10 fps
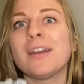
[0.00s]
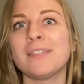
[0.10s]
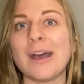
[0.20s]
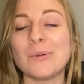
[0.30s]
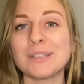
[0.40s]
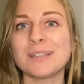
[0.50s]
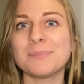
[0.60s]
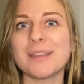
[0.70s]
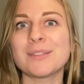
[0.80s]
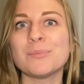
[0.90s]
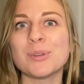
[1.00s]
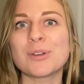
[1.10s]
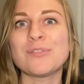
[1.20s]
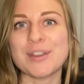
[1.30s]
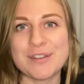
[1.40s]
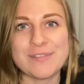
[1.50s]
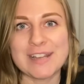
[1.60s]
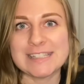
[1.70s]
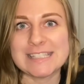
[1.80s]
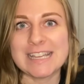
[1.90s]
and that would make them look very
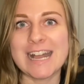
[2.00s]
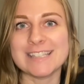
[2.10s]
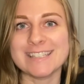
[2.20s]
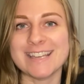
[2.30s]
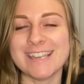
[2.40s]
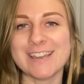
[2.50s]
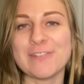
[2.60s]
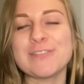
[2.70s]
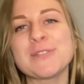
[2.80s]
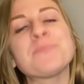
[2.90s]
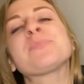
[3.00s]
fancy as a gift.